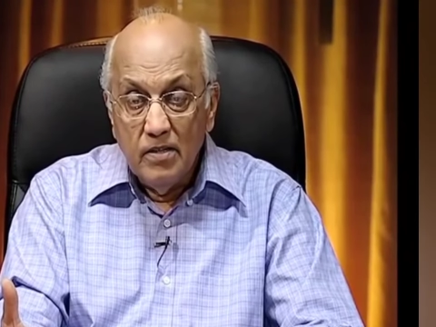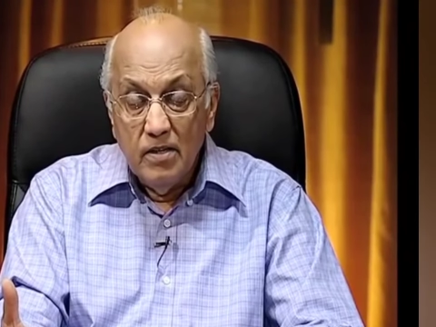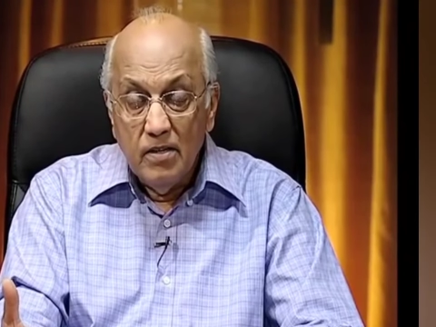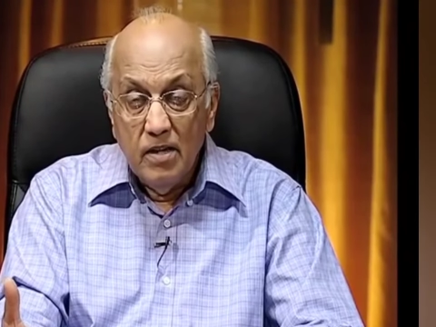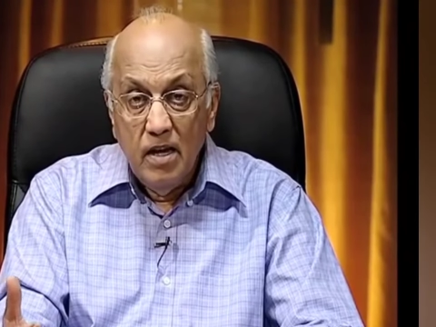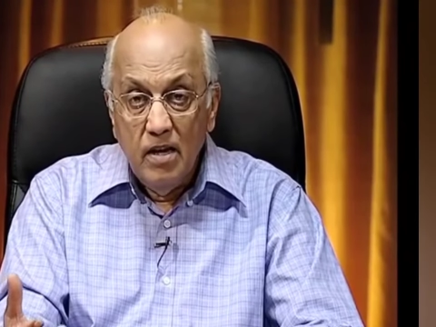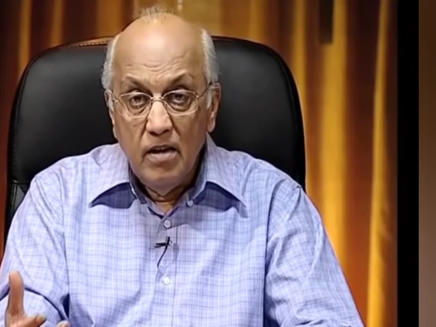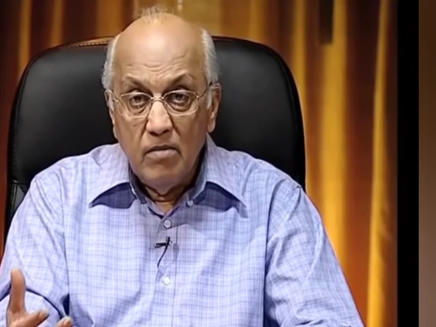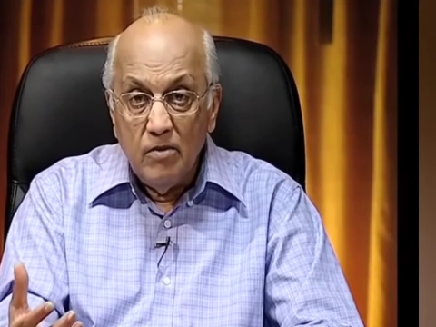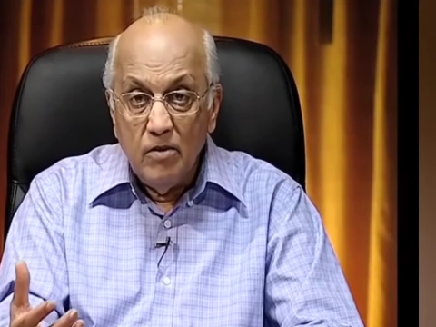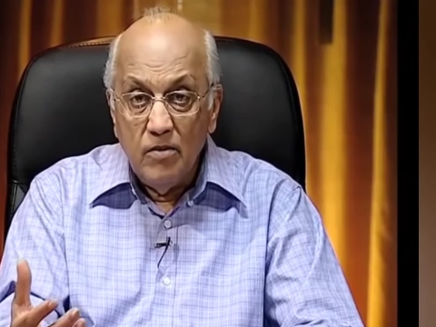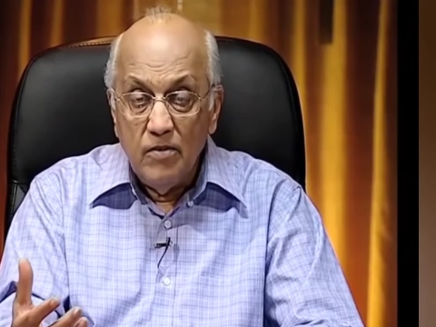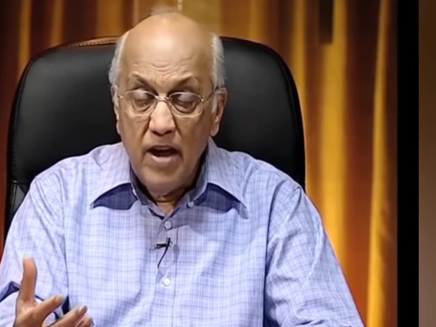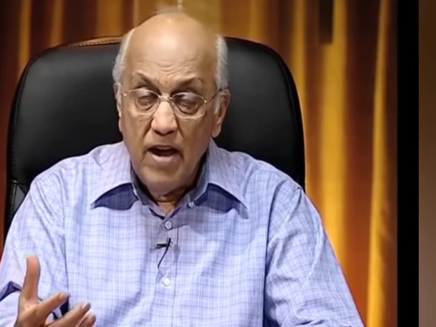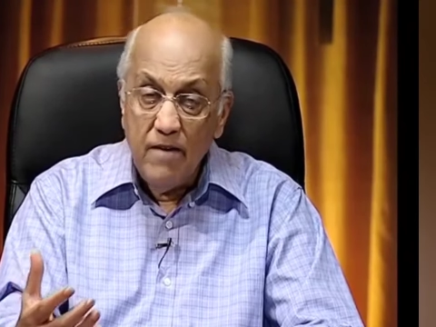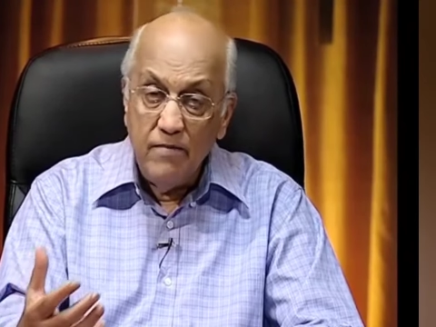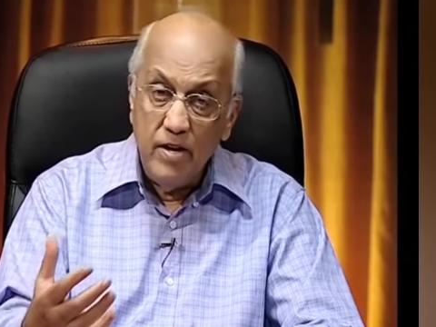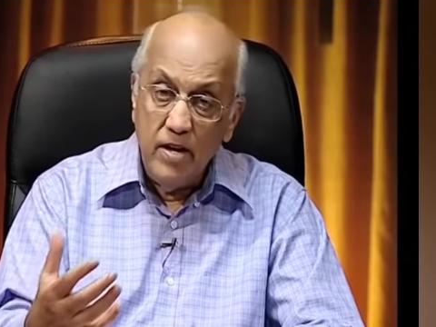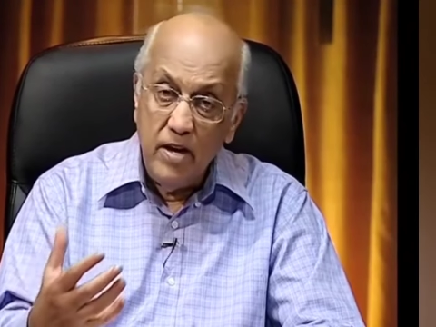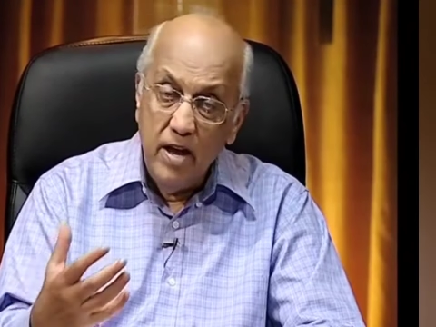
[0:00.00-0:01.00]
the kingdom of
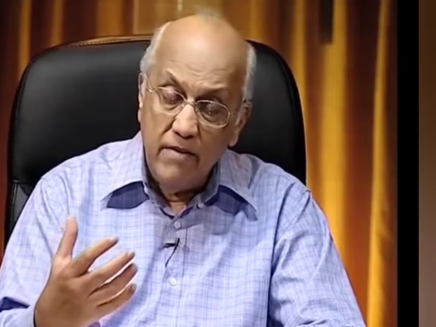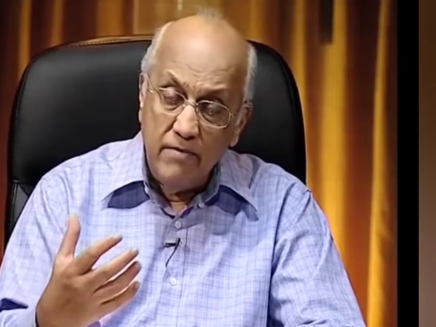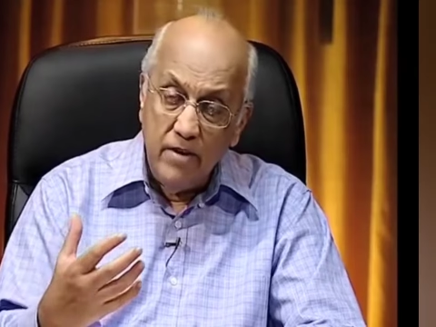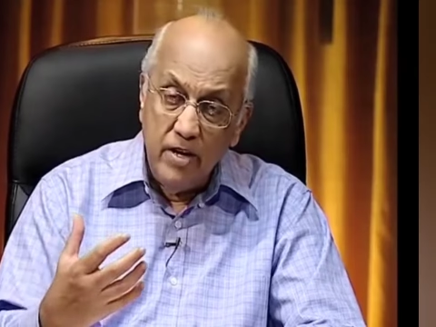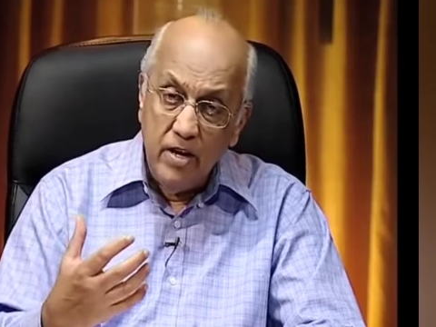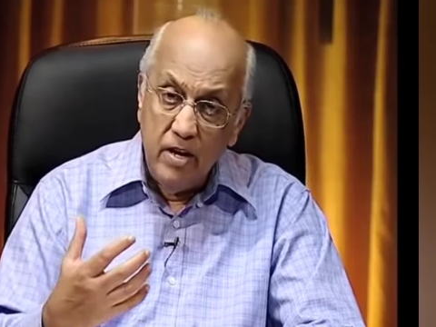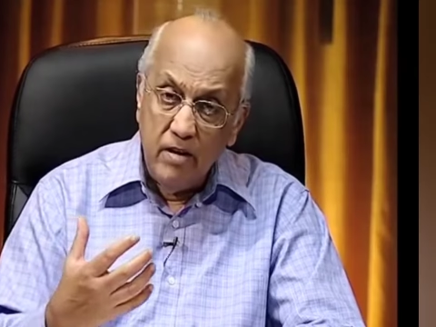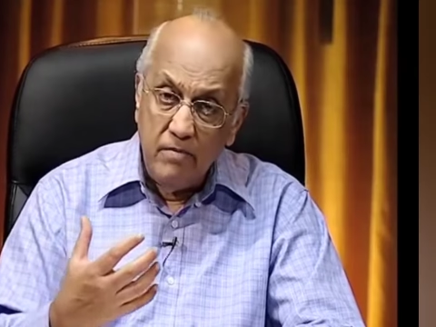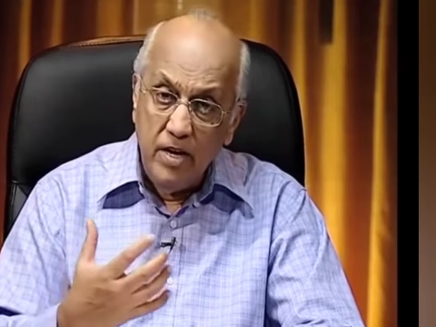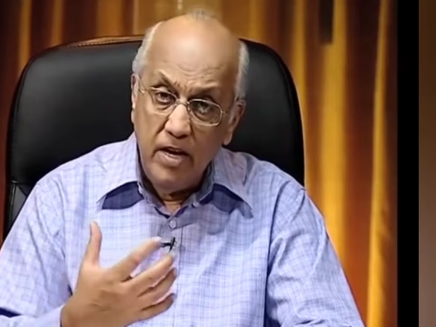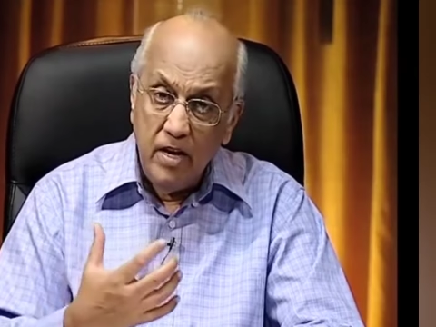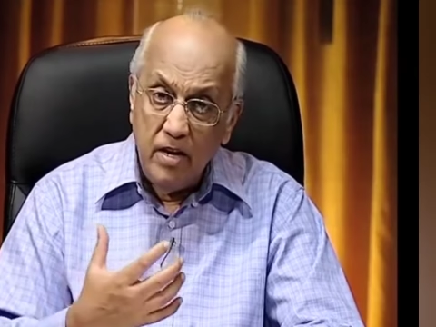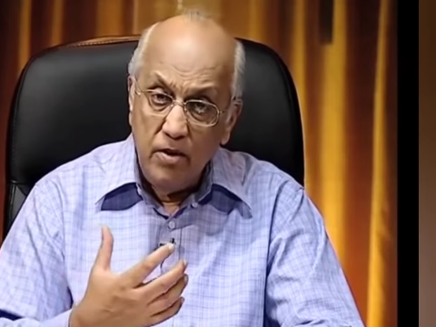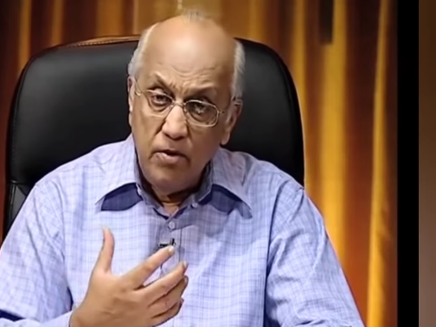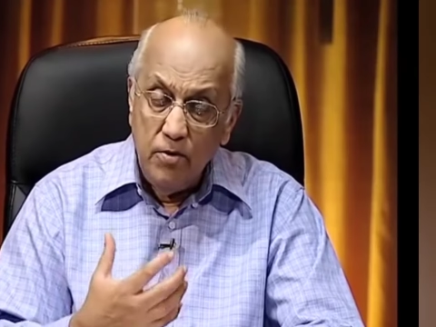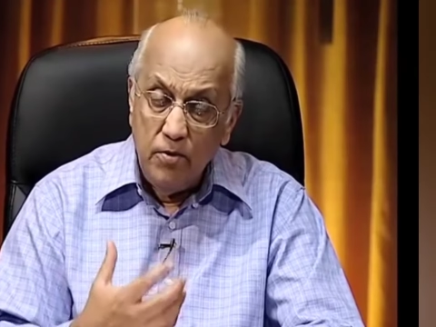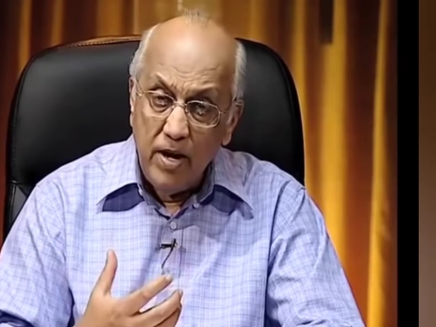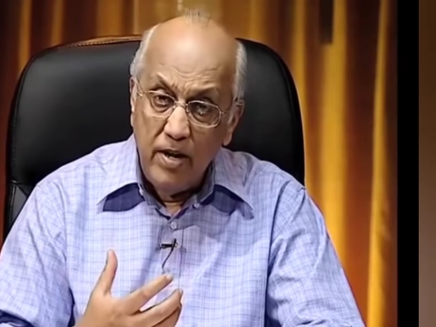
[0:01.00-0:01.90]
heaven, heaven coming and